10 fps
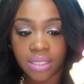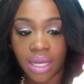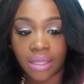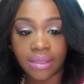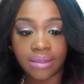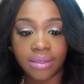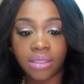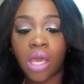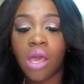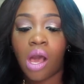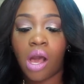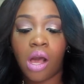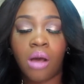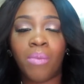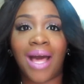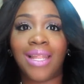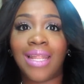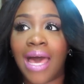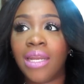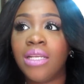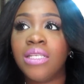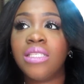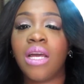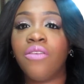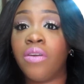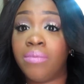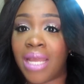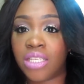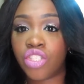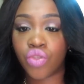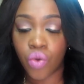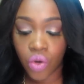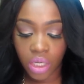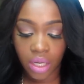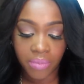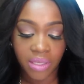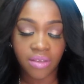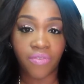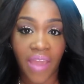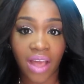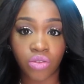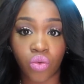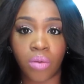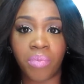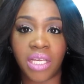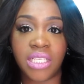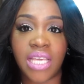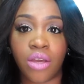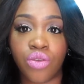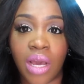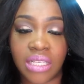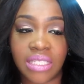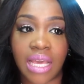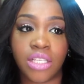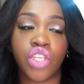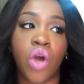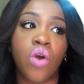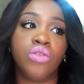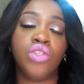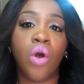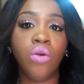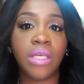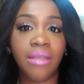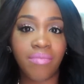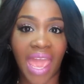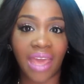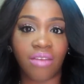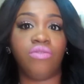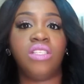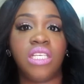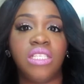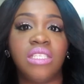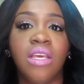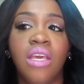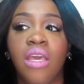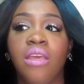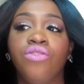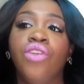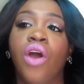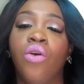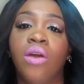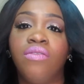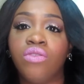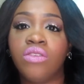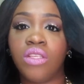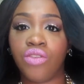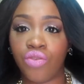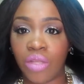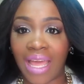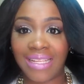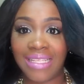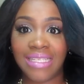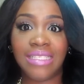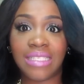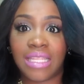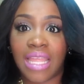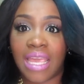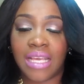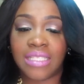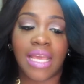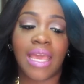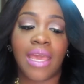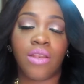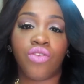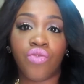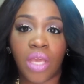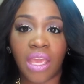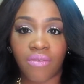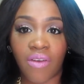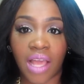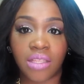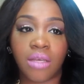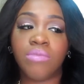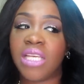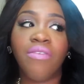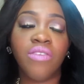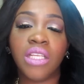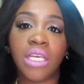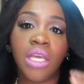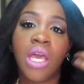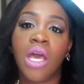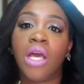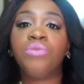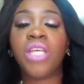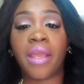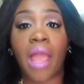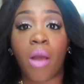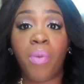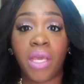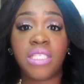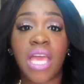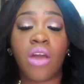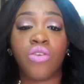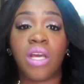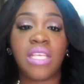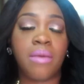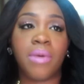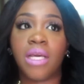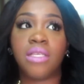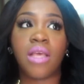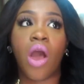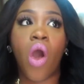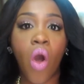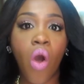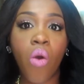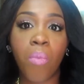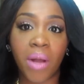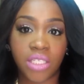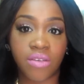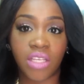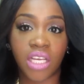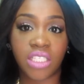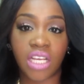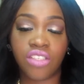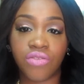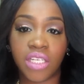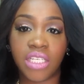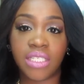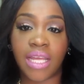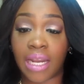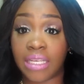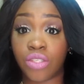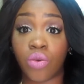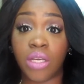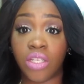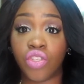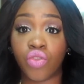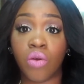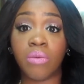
dollars. Um a lot of the stuff from that store could be found on Pinktown U S A, so don't get mad if you see, you know, if you you like these things and you can't find them. Definitely check out Pinktown U S A, because a whole bunch of the accessories that I saw in the store